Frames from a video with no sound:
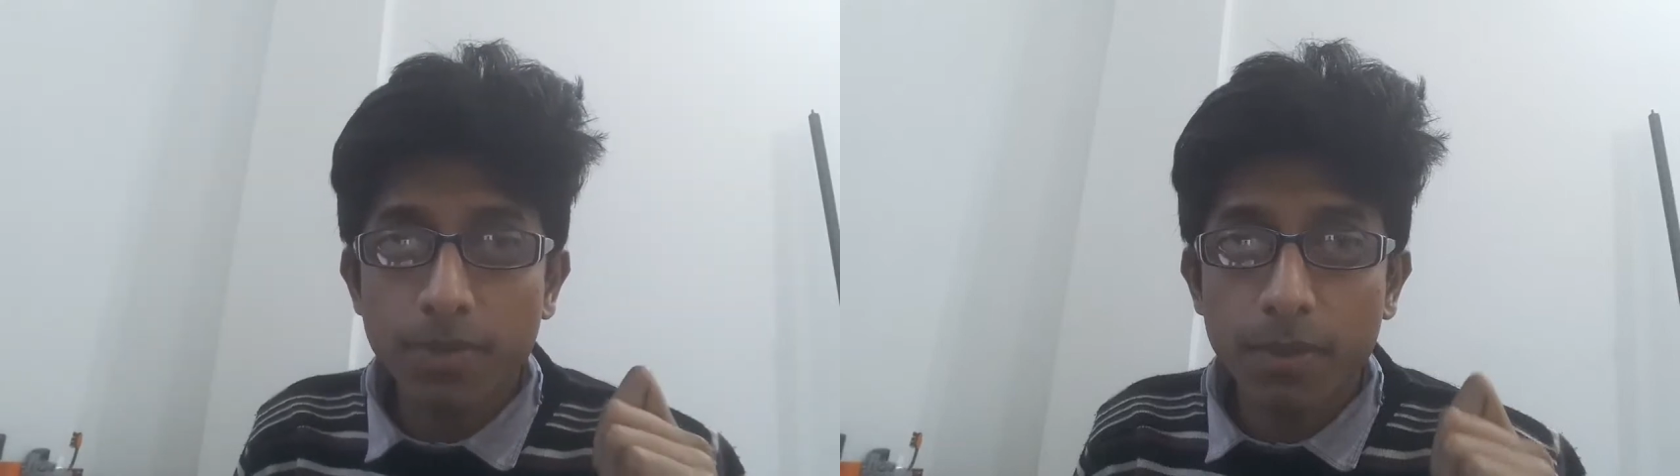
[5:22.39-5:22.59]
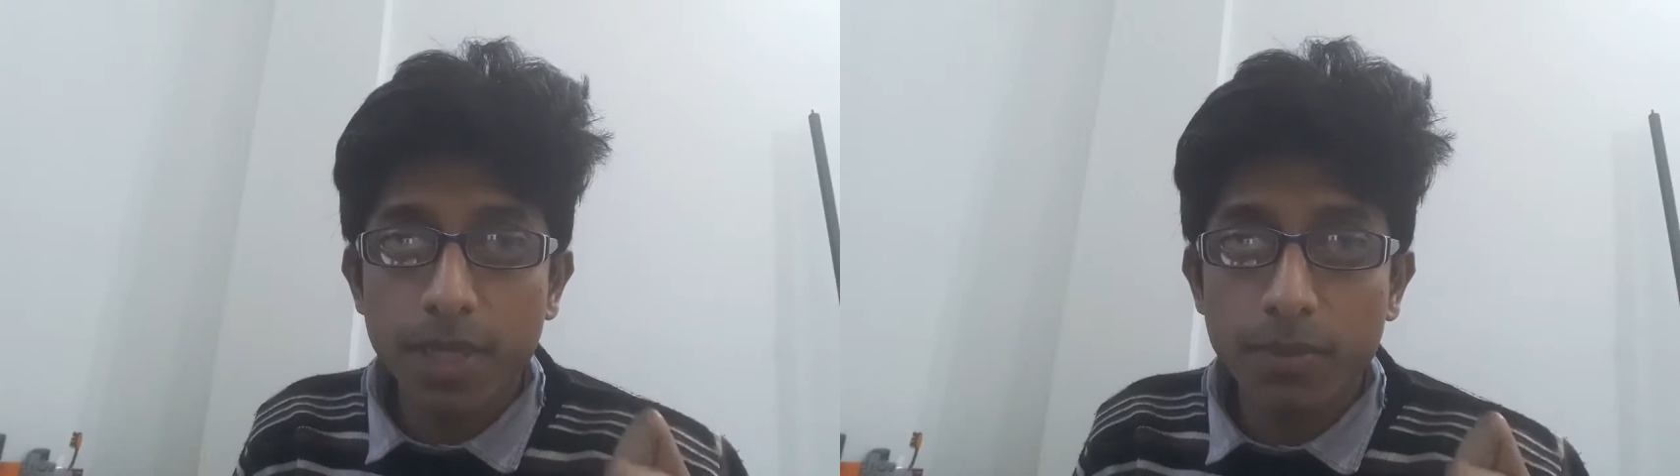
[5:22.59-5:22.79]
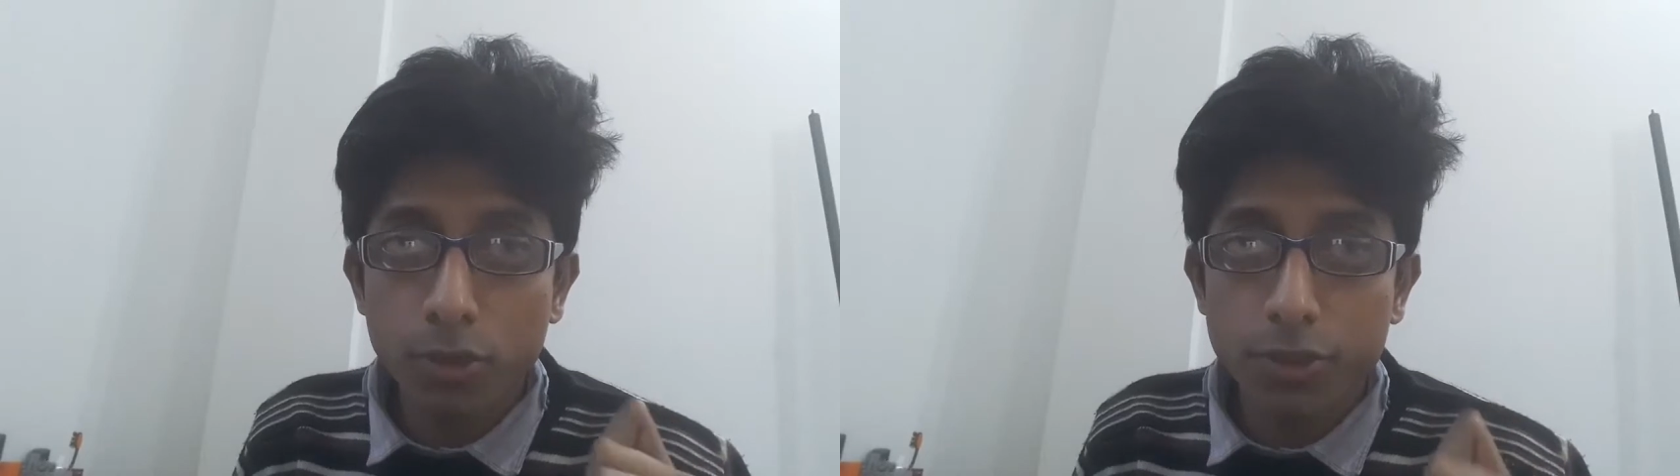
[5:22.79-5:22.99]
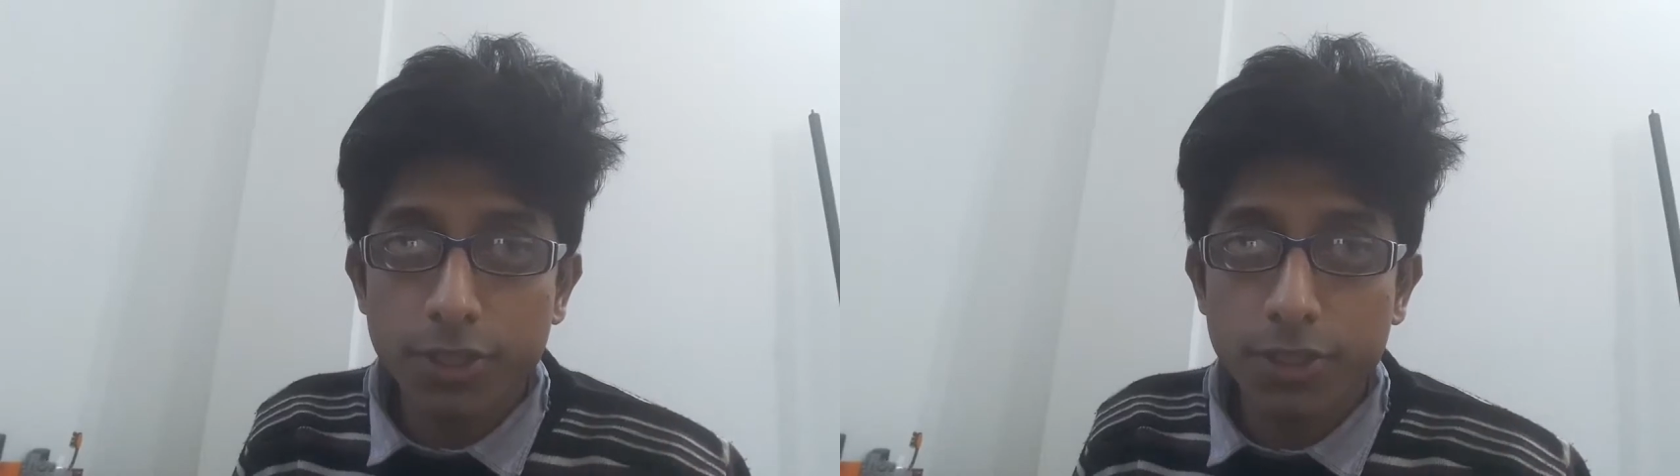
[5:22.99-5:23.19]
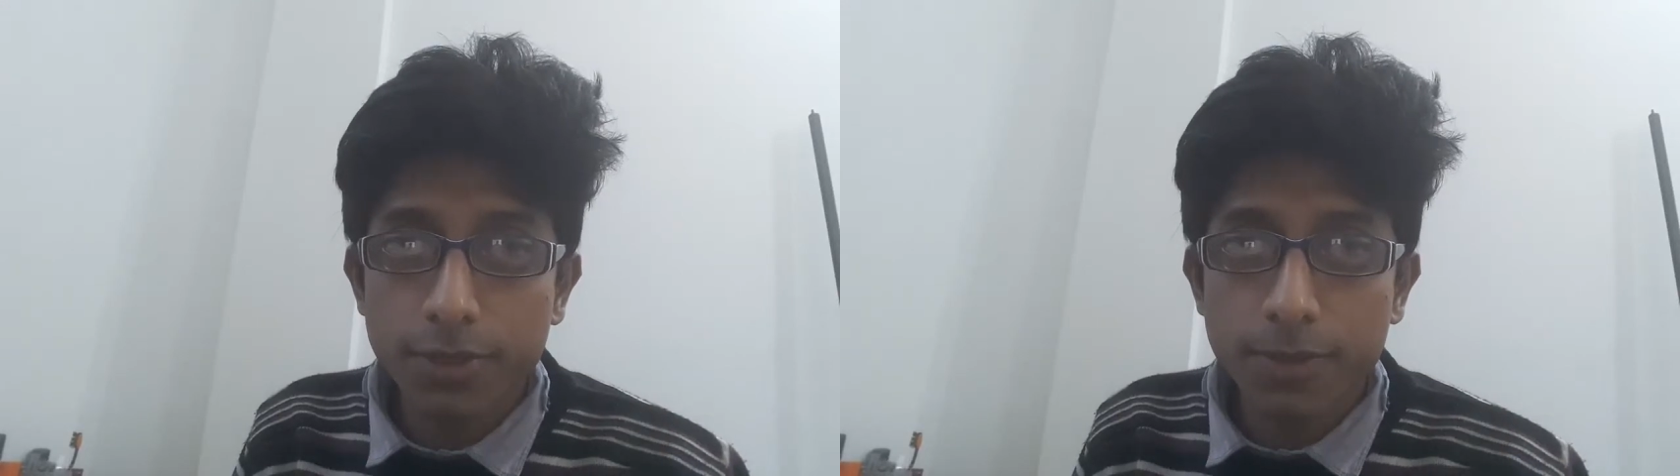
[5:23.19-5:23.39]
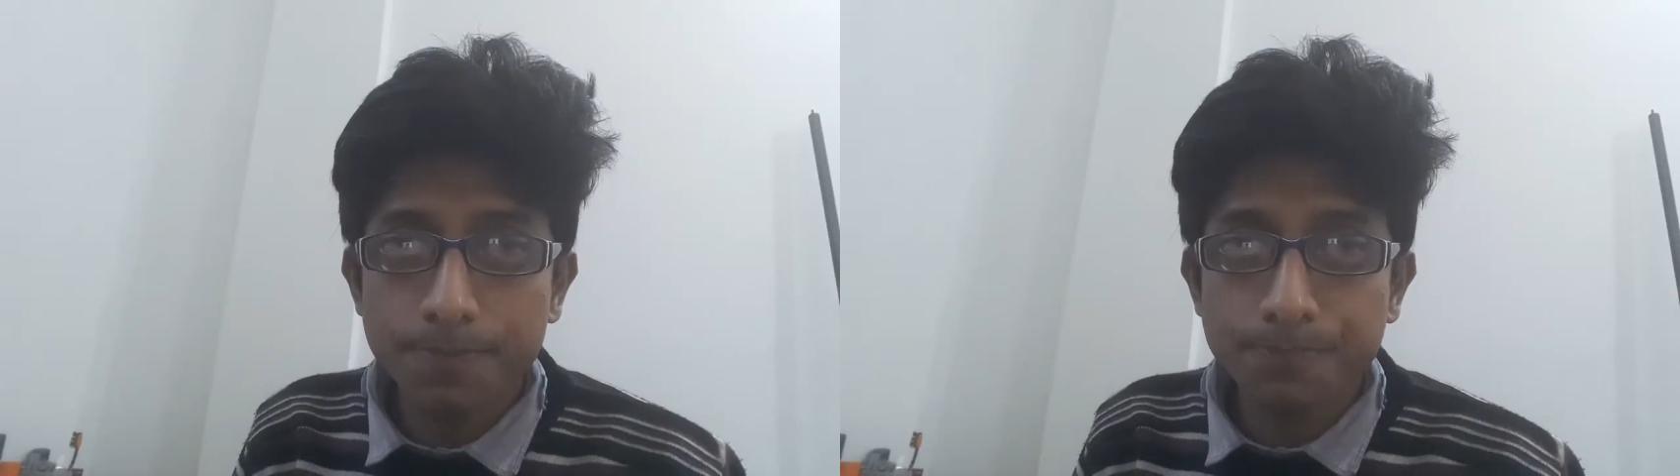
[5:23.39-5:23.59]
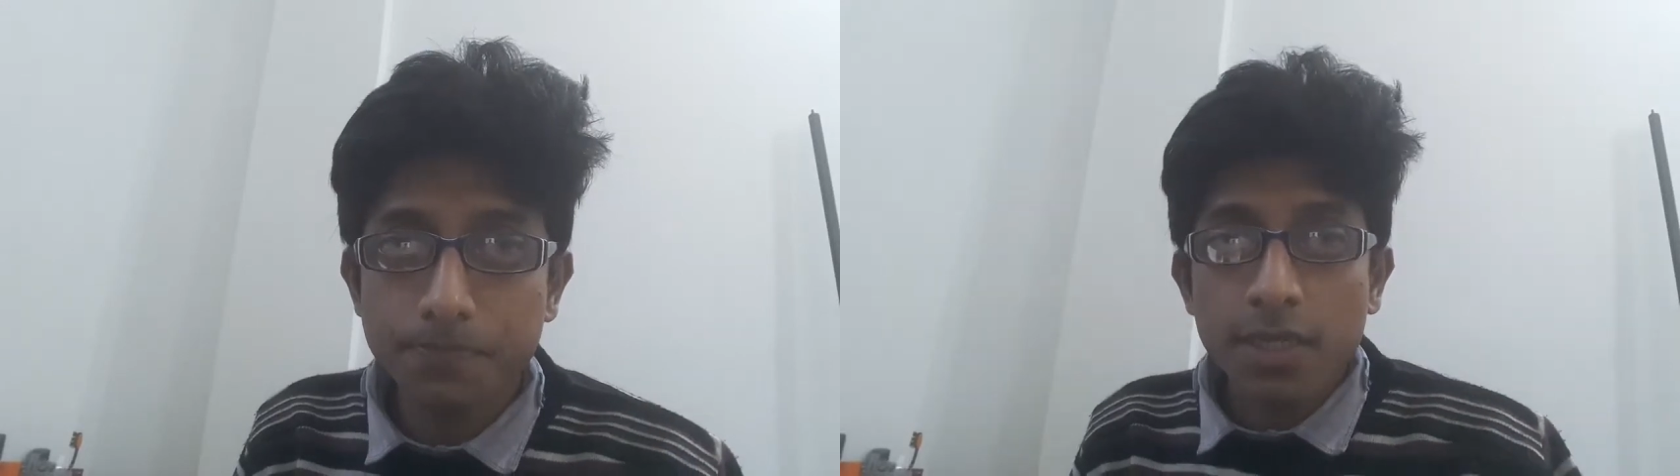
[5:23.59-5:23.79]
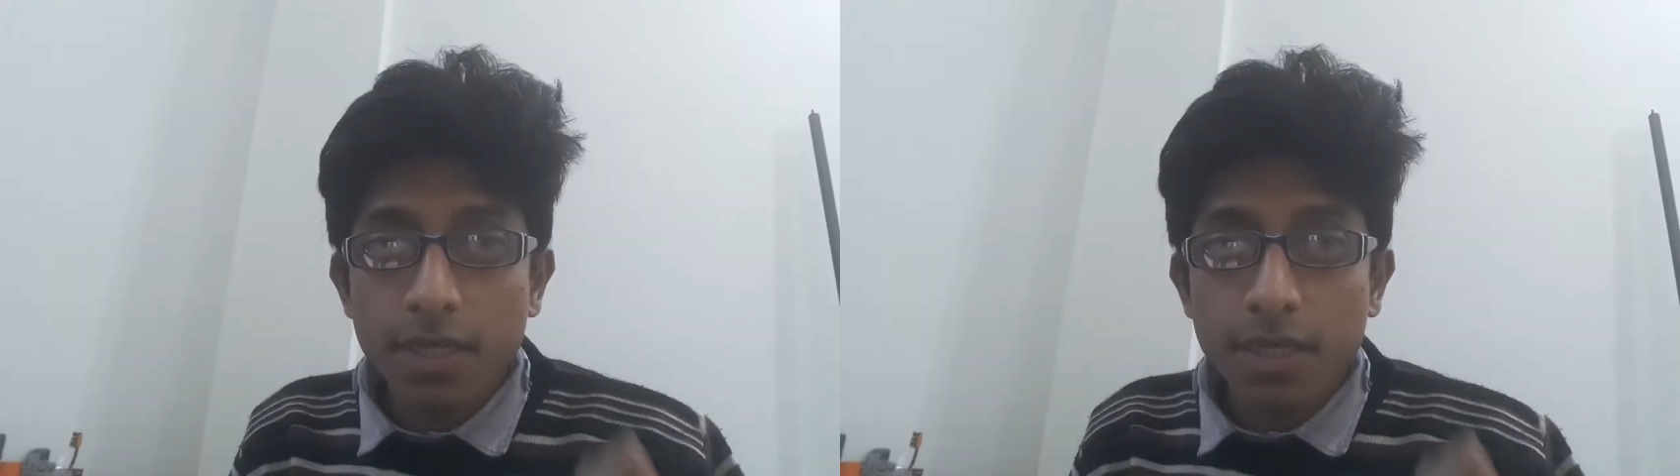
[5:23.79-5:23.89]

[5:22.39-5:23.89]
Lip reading: public prosecutor